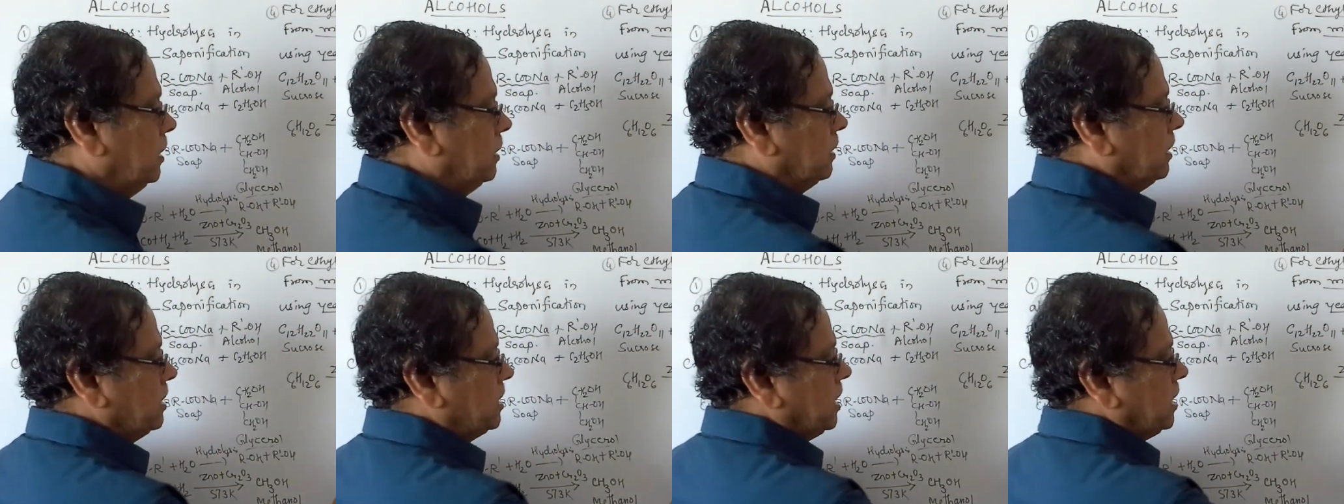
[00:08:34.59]

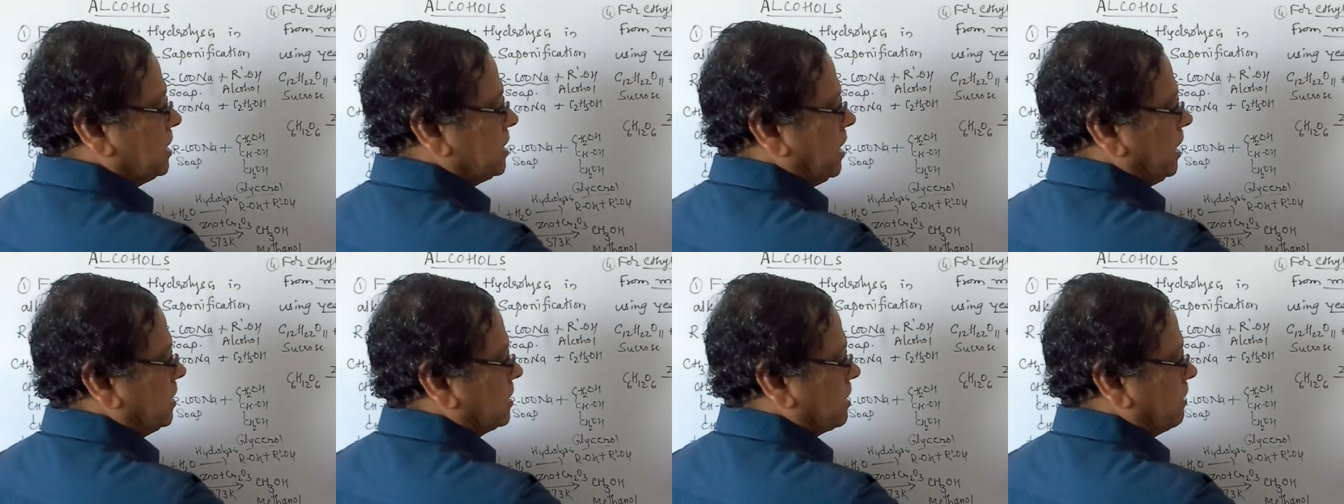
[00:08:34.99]
This is
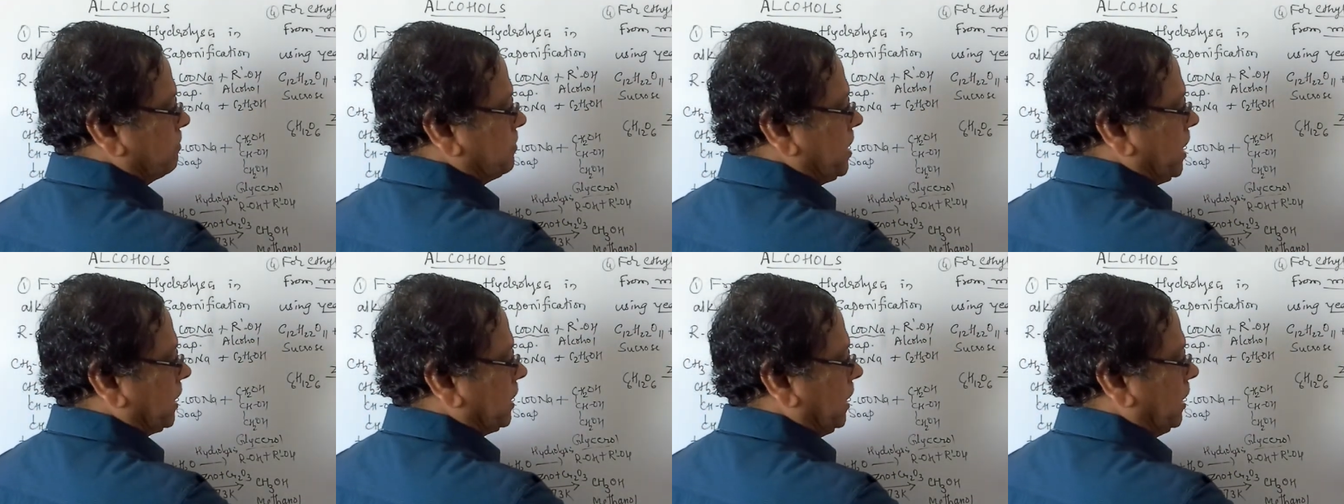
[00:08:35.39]
then
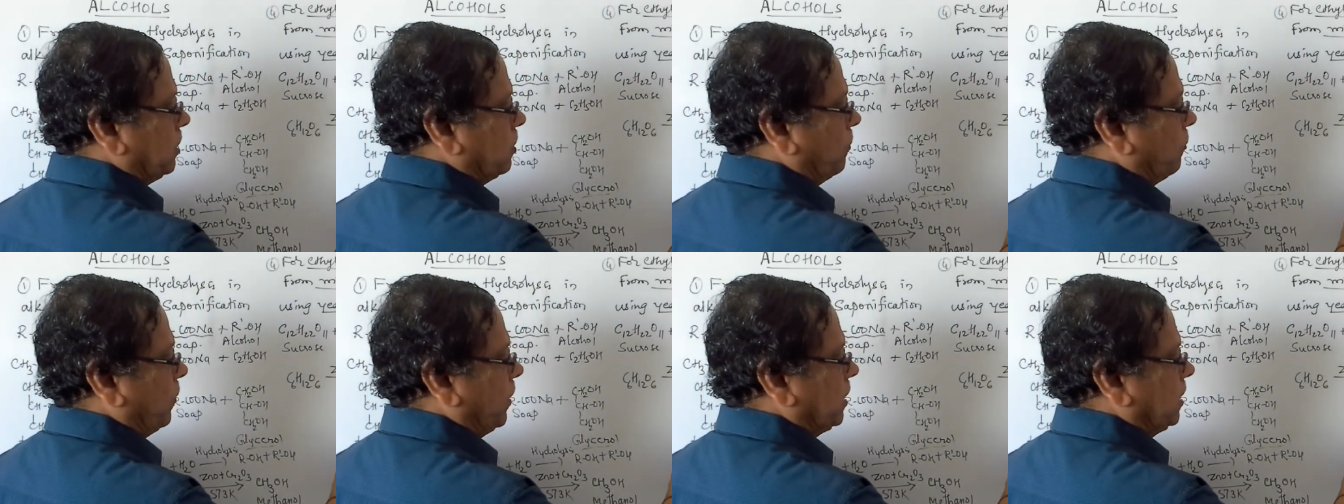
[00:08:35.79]
subjected
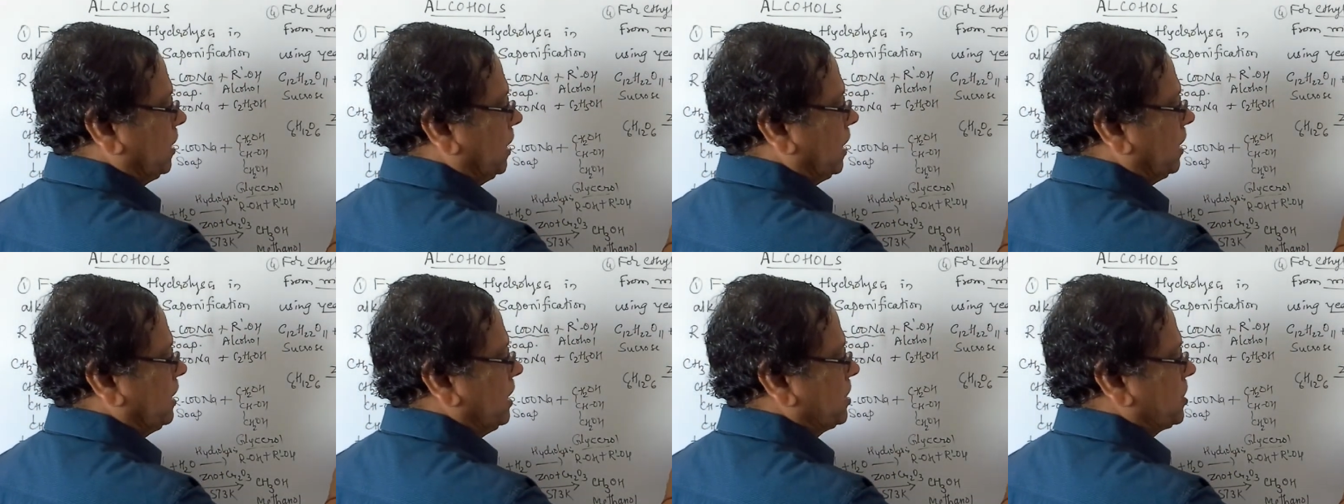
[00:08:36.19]
to
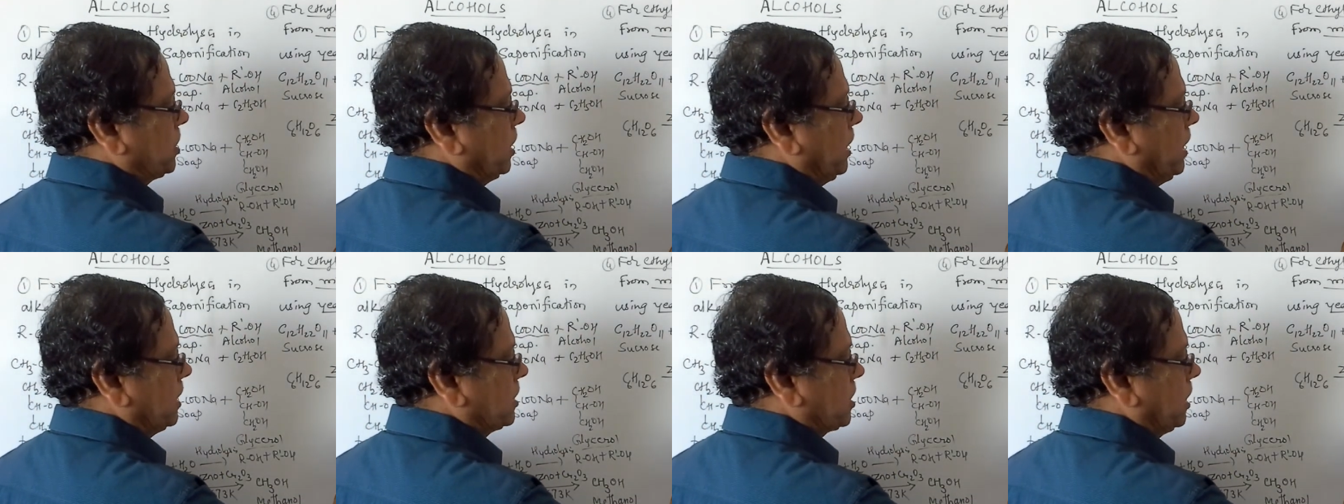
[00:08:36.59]
further
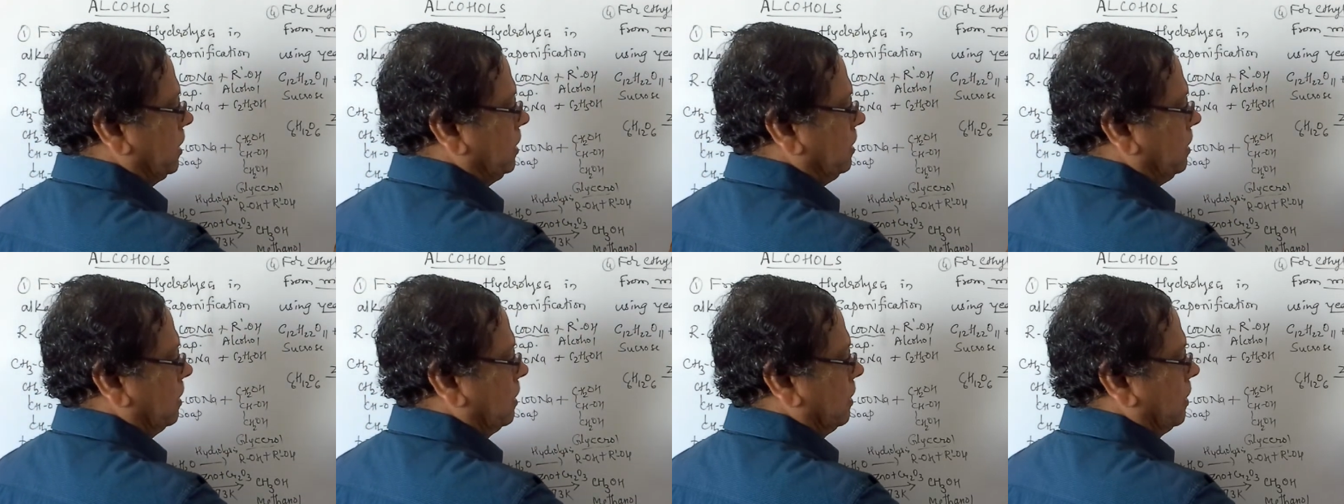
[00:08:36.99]

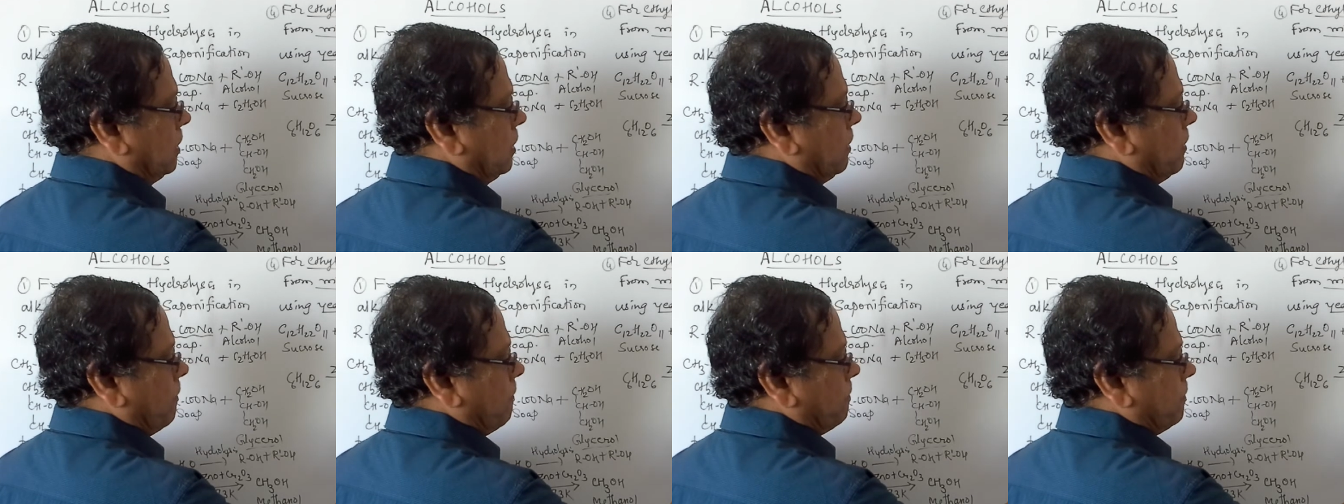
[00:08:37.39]
distillation
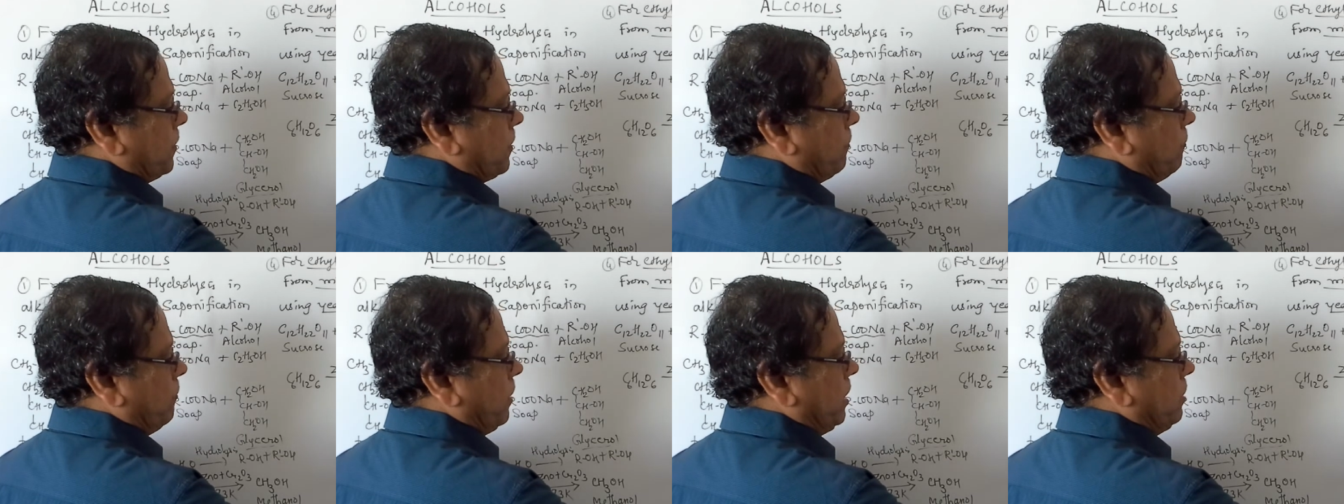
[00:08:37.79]

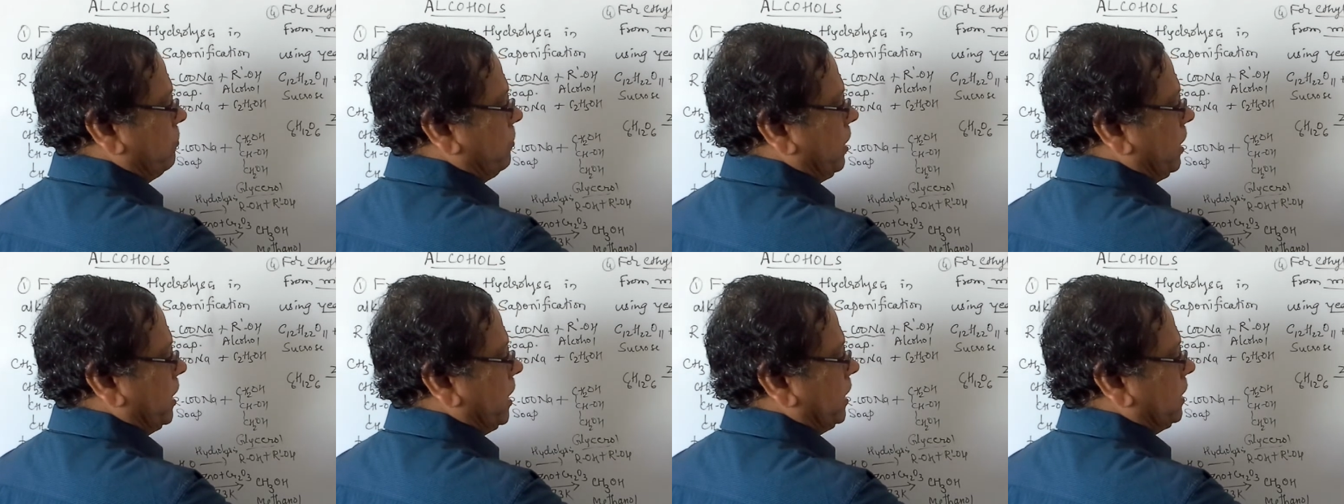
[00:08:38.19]
when
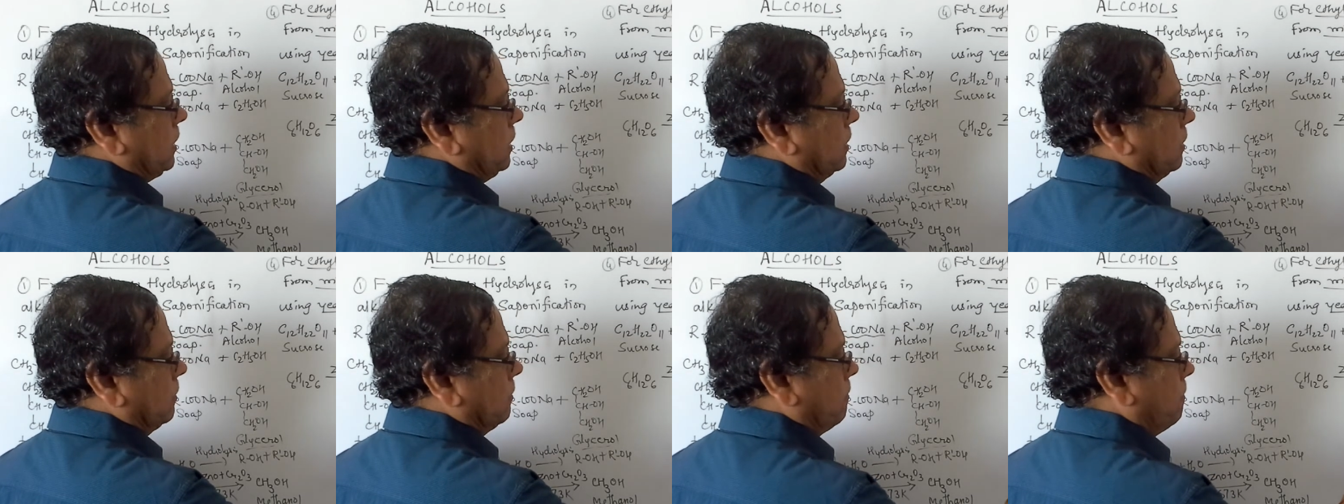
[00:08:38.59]
we
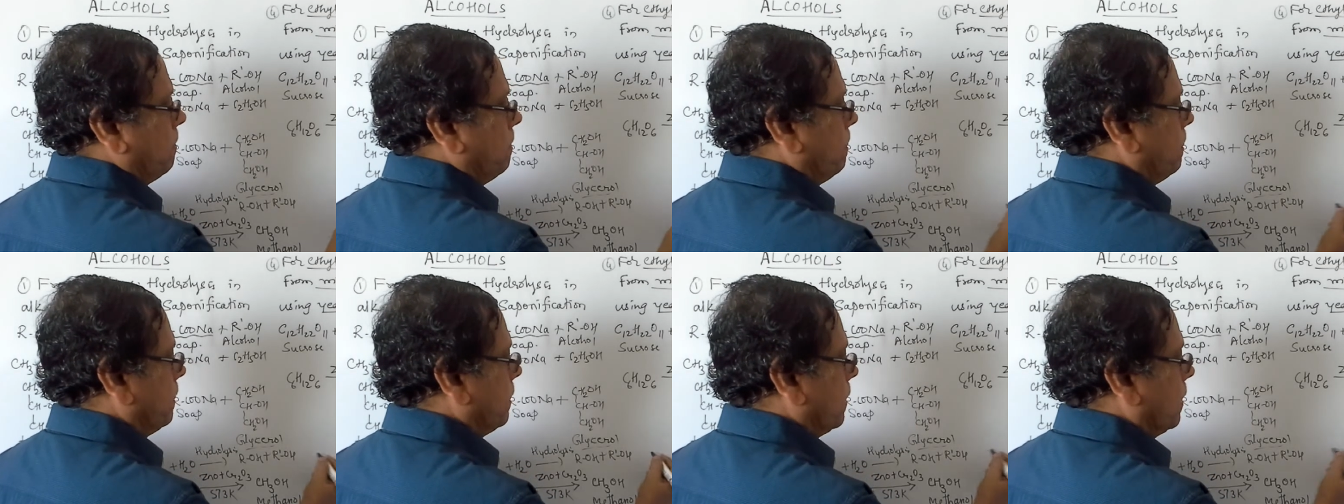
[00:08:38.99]
get
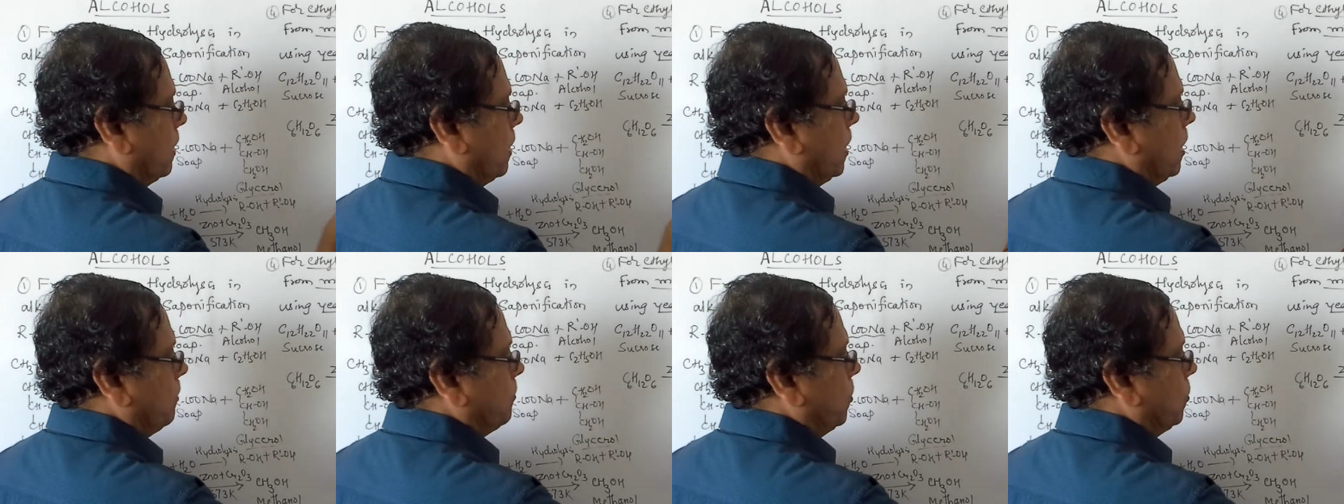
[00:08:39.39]

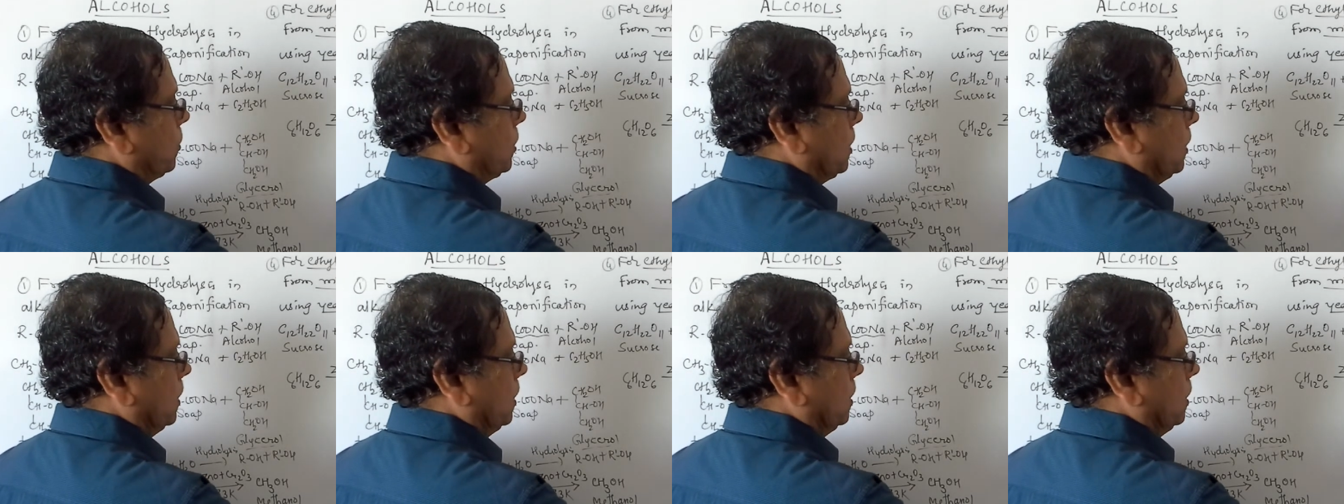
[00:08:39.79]
about